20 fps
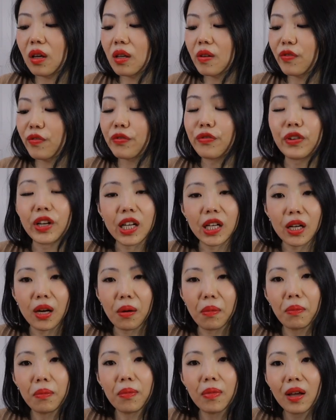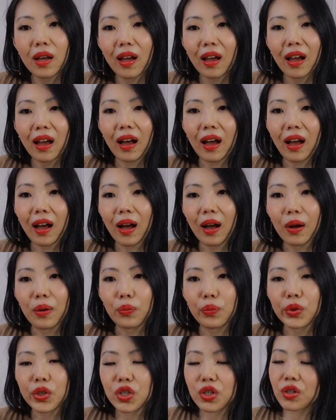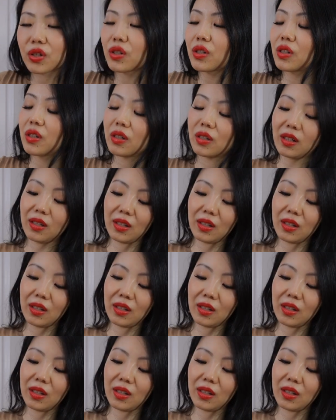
freedom, uh, which